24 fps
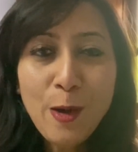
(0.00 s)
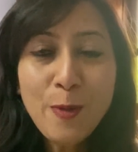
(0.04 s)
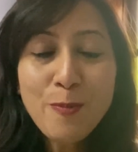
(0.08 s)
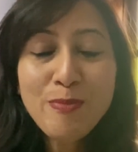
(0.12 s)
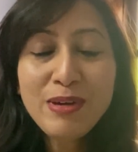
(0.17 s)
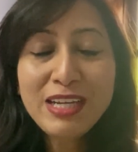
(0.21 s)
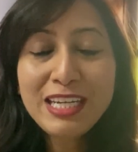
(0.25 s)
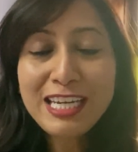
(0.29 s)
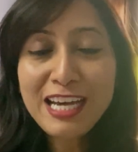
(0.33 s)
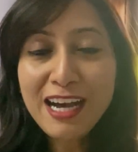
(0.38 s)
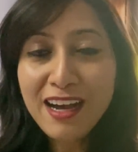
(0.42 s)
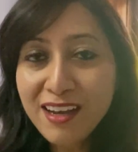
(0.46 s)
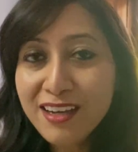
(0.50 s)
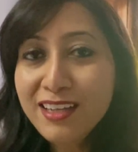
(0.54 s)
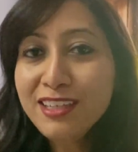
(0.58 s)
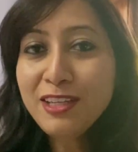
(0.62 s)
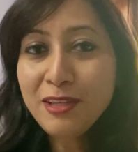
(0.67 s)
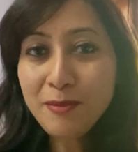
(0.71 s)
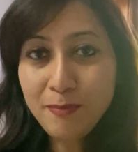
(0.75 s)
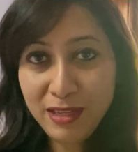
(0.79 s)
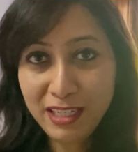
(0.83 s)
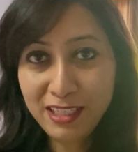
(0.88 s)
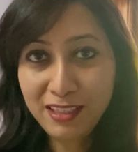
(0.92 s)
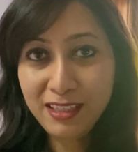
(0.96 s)
But
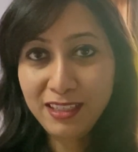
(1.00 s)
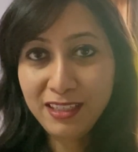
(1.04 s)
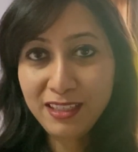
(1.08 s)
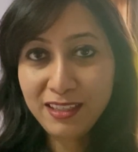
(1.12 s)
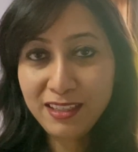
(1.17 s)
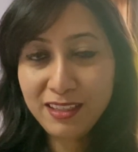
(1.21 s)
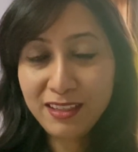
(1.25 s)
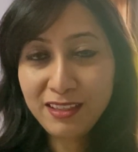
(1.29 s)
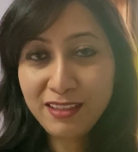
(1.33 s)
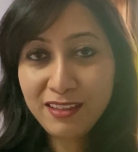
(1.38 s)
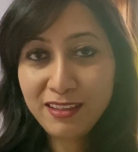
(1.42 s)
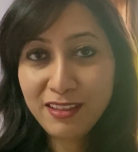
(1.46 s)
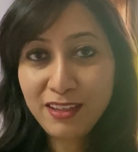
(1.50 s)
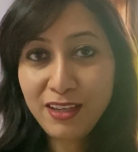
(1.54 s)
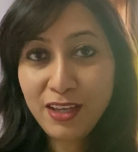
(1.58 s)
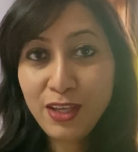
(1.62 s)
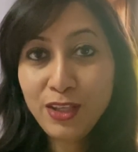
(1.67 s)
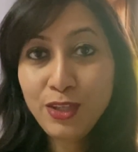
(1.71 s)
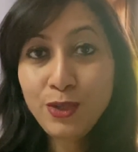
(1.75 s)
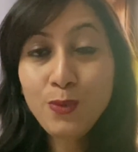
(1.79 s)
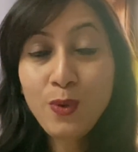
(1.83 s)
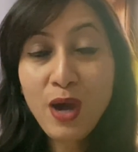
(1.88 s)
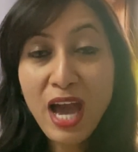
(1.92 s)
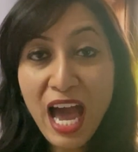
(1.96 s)
ultimately,
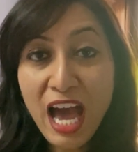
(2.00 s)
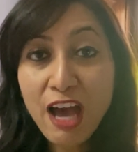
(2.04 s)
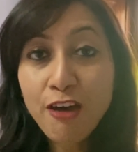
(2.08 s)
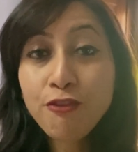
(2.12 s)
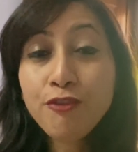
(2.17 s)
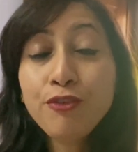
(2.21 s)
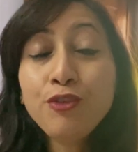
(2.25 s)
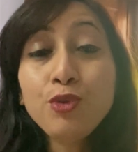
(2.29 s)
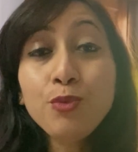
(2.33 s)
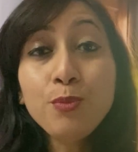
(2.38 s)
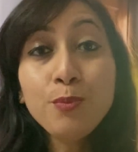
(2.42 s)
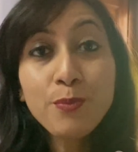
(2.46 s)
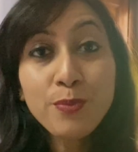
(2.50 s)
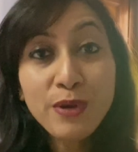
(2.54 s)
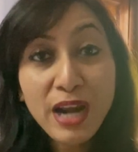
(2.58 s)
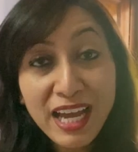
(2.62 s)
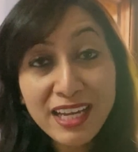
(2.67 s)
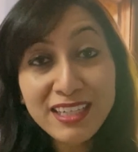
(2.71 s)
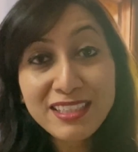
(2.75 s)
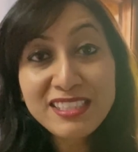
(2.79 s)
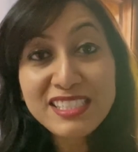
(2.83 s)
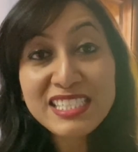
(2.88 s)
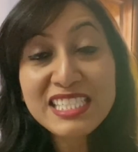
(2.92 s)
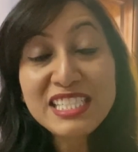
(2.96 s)
you have to
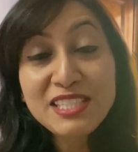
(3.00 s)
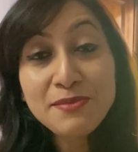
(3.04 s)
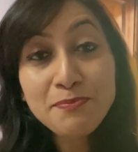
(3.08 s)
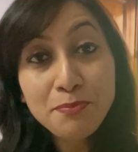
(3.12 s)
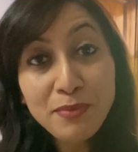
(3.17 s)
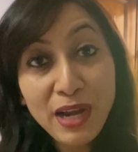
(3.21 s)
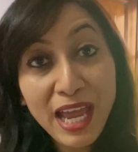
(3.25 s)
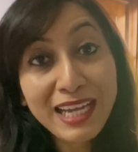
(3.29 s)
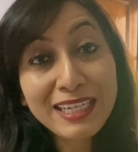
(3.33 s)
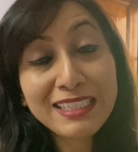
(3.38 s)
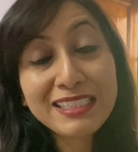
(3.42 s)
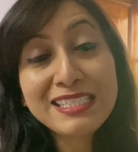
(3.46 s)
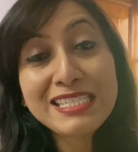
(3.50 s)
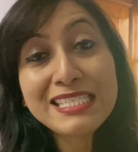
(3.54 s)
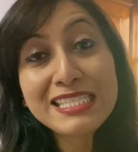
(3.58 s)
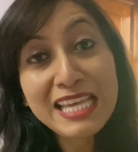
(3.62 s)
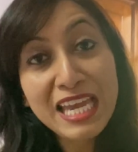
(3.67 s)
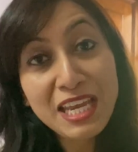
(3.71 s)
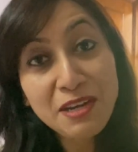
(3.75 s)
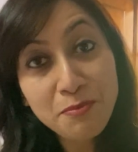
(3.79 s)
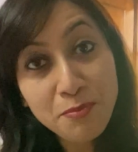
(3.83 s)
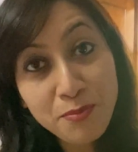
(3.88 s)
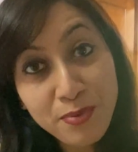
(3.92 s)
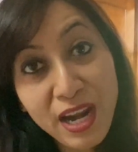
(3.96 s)
practice, practice,
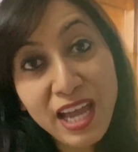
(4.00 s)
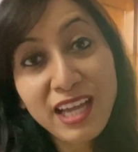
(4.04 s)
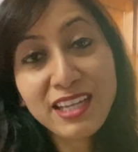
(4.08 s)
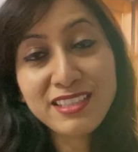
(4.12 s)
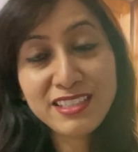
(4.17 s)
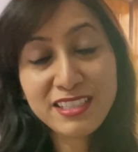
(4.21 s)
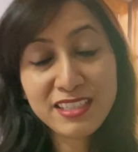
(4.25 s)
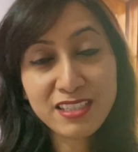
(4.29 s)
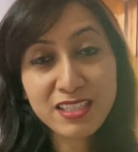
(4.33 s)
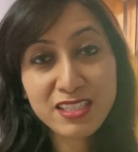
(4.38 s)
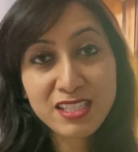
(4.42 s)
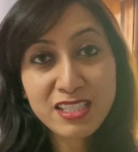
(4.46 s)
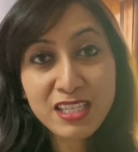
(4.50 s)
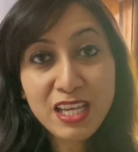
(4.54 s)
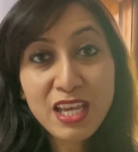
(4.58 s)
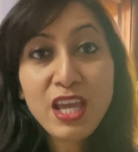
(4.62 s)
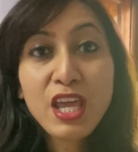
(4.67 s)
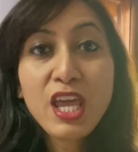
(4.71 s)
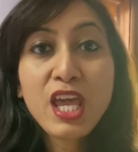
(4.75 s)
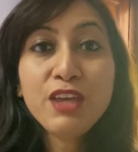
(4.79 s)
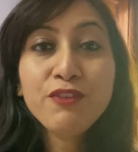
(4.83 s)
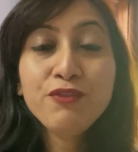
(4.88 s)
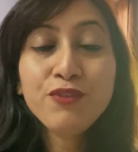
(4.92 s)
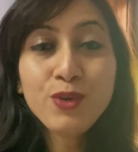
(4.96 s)
and practice
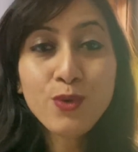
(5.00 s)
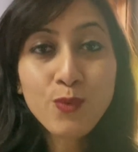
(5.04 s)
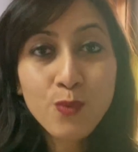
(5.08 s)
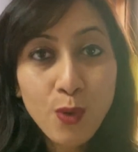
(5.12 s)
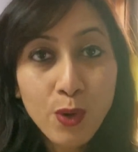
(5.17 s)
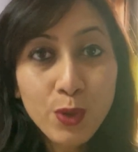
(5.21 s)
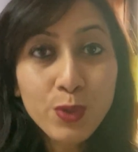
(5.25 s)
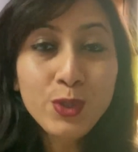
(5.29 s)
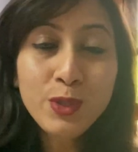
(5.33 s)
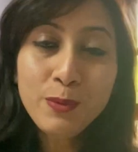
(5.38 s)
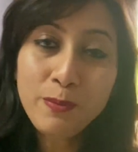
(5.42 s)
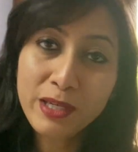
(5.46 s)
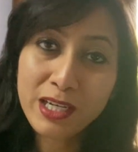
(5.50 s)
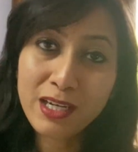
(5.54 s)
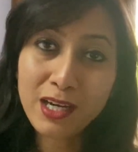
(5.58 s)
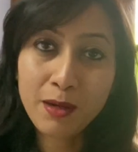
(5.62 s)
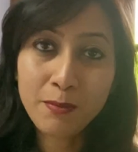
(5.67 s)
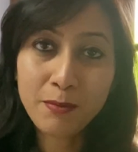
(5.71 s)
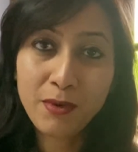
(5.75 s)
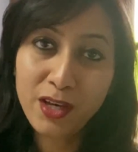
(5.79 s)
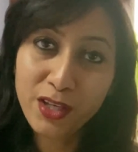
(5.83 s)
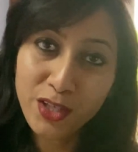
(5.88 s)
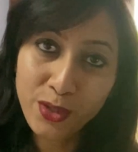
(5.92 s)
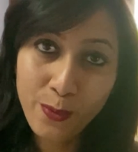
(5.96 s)
if you want to
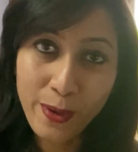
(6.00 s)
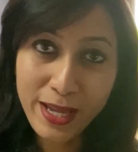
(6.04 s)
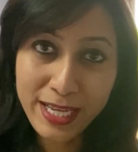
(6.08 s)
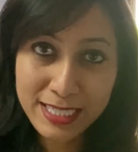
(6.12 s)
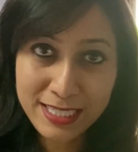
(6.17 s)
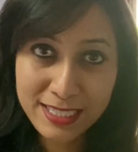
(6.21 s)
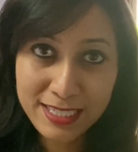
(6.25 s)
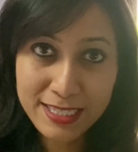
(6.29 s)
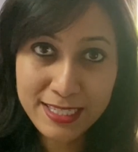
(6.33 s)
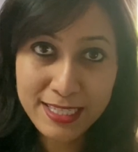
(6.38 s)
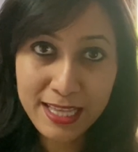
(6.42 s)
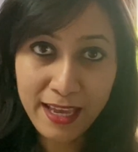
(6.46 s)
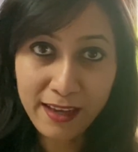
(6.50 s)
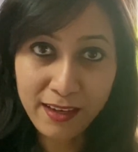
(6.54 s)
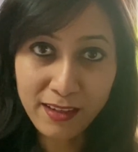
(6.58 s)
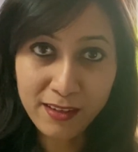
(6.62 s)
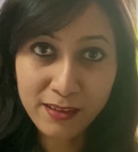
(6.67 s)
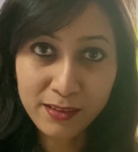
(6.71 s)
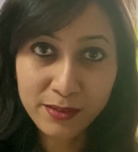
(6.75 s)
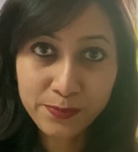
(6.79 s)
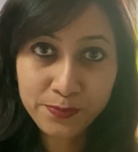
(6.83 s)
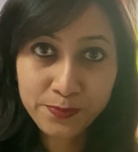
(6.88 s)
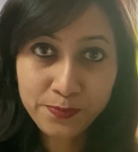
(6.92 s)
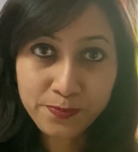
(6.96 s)
become a UX
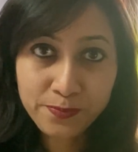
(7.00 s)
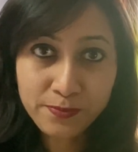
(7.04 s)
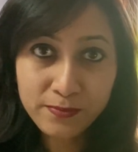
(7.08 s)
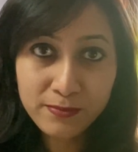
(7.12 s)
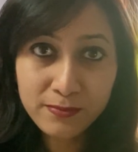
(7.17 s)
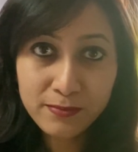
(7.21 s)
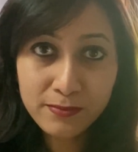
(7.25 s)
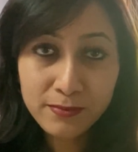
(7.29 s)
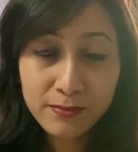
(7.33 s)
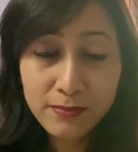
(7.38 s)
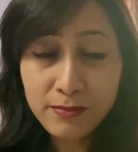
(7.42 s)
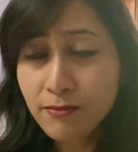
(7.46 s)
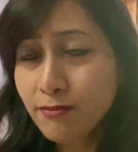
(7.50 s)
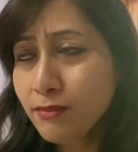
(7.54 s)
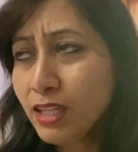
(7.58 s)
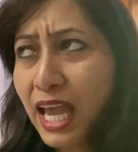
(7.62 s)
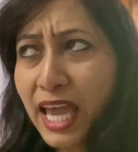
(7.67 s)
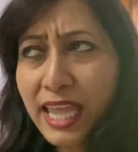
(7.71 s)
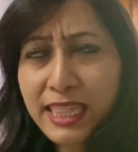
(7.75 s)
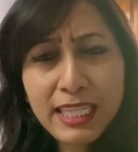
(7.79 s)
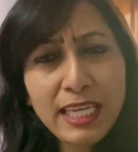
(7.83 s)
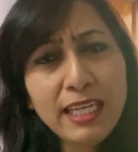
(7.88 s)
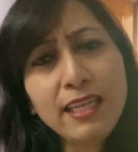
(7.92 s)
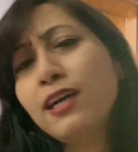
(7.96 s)
designer.
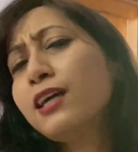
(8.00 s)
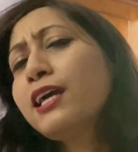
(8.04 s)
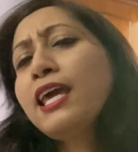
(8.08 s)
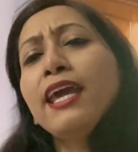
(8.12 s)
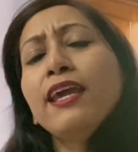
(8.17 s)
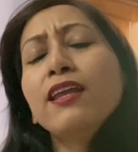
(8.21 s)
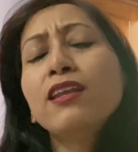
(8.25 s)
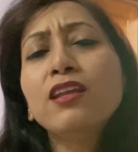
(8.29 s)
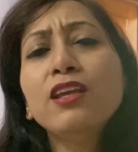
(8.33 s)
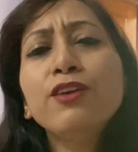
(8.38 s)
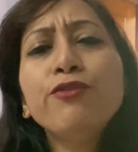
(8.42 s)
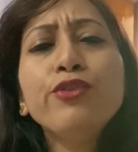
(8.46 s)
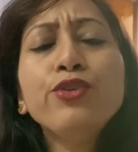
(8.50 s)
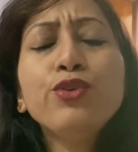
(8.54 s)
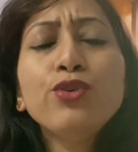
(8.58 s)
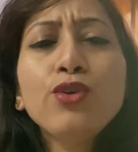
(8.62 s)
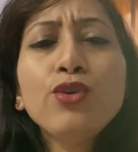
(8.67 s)
And then again, if you do